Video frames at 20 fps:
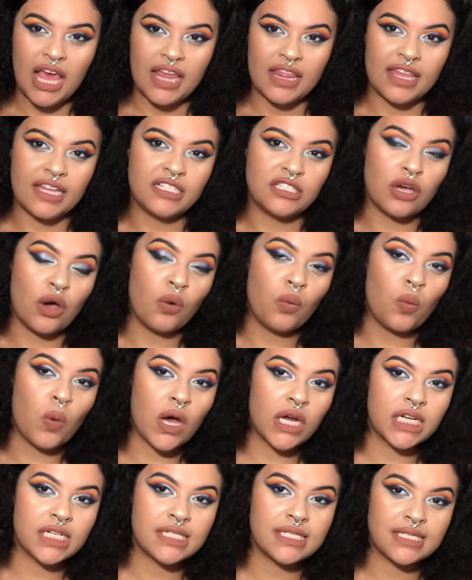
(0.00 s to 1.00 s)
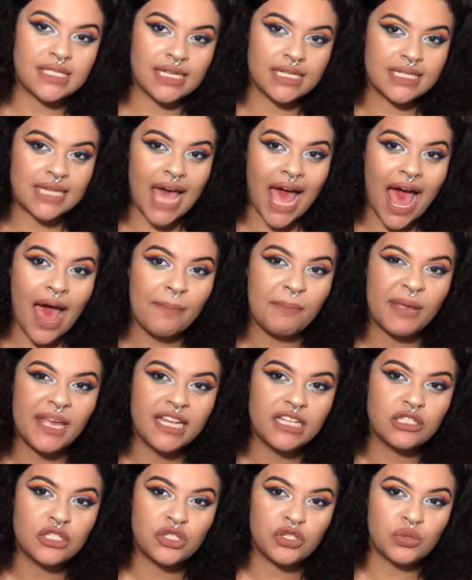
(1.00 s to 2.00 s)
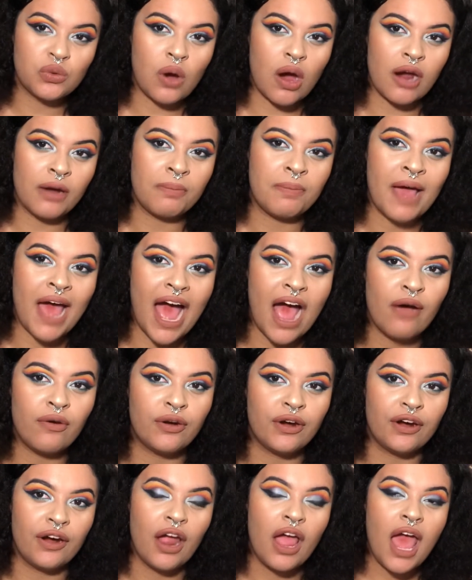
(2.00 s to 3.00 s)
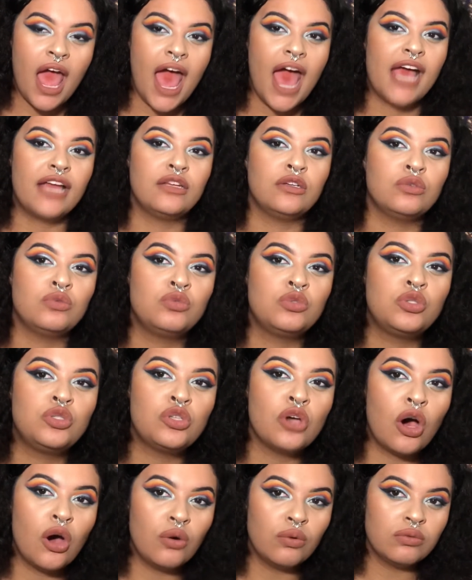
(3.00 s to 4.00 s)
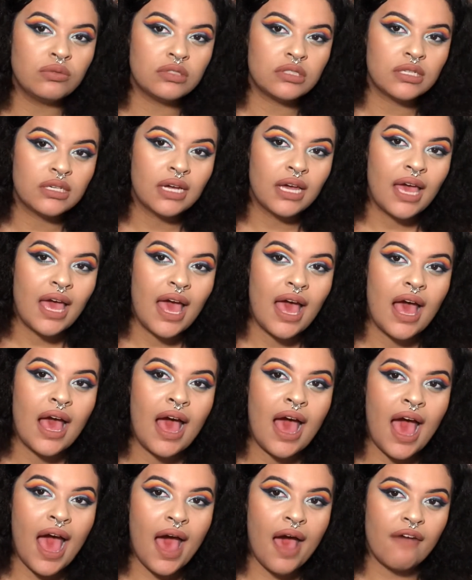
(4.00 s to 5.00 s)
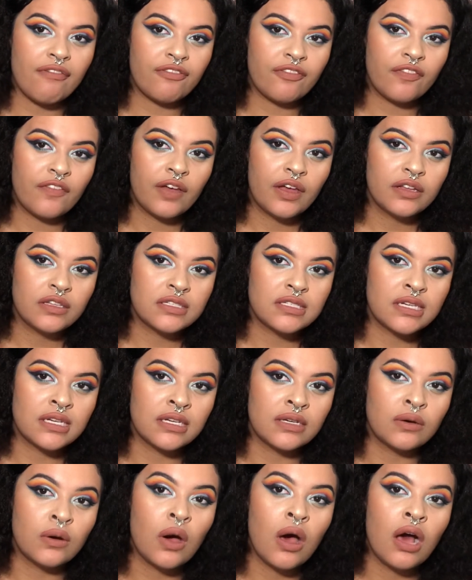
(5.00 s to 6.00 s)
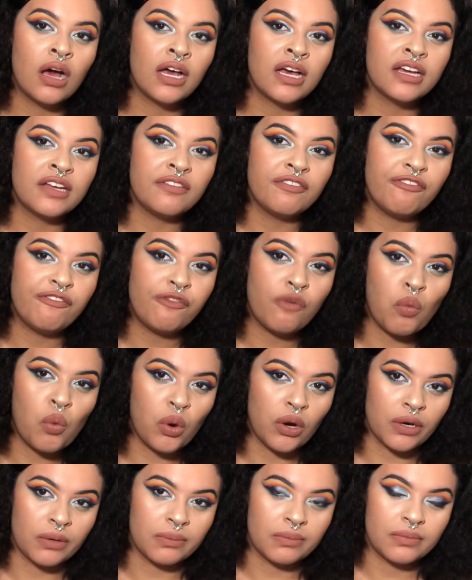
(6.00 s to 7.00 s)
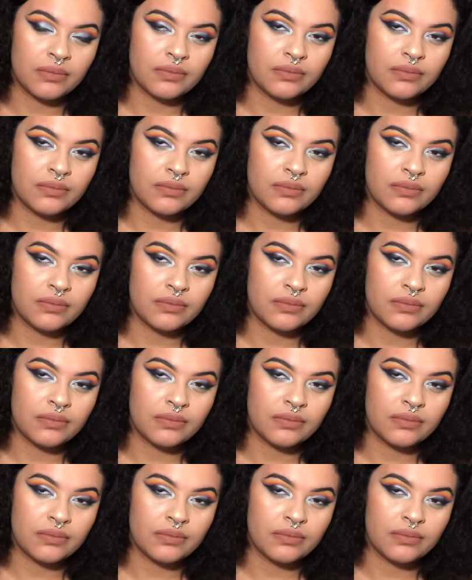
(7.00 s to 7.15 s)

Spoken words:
They don't want us to tap into our power, and you don't have to conform.